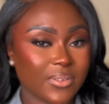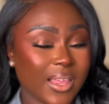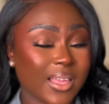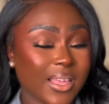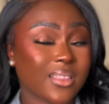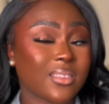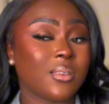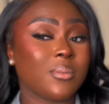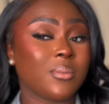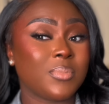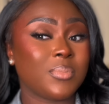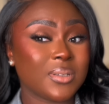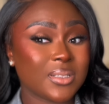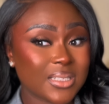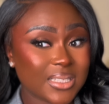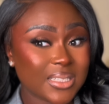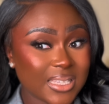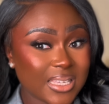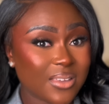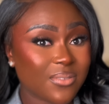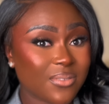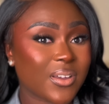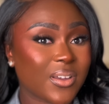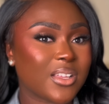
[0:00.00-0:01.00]
Like the
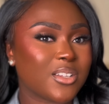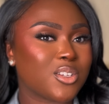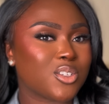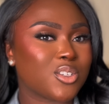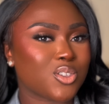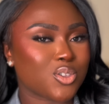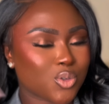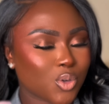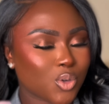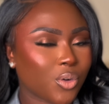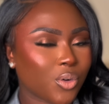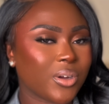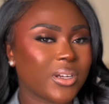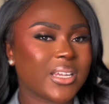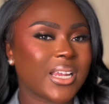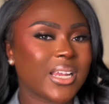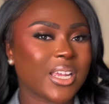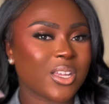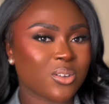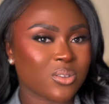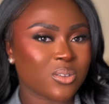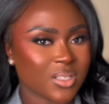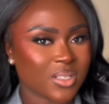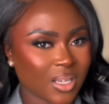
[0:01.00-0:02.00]
belief and the story
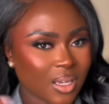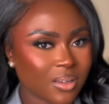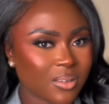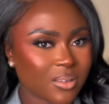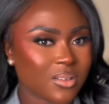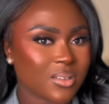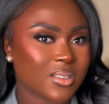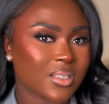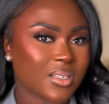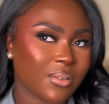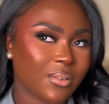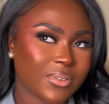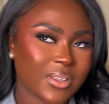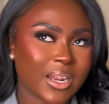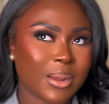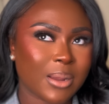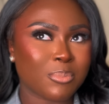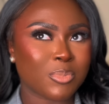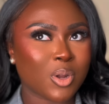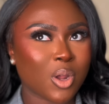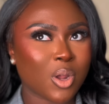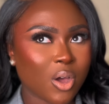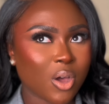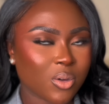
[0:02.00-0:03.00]
that you tell yourself that
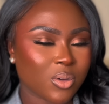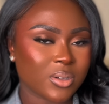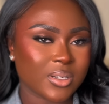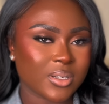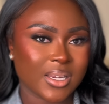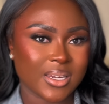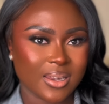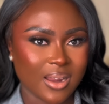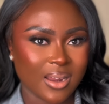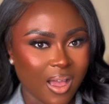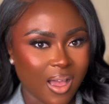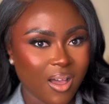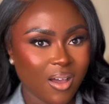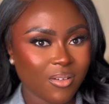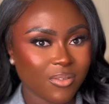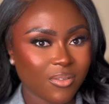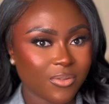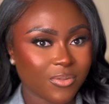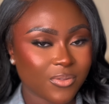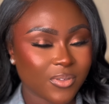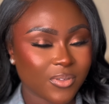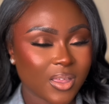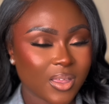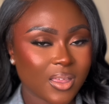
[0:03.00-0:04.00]
I'm not good
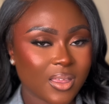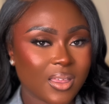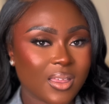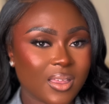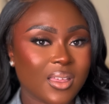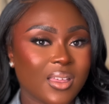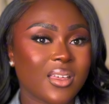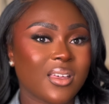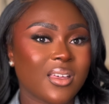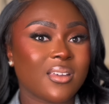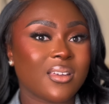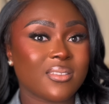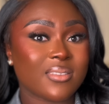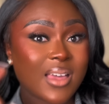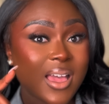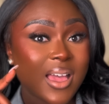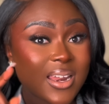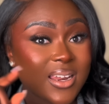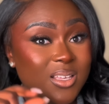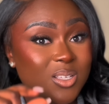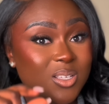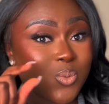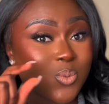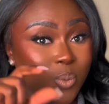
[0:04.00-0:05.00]
enough,
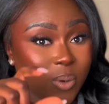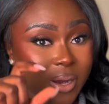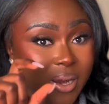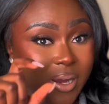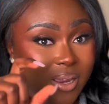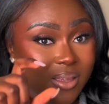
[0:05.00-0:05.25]
that is where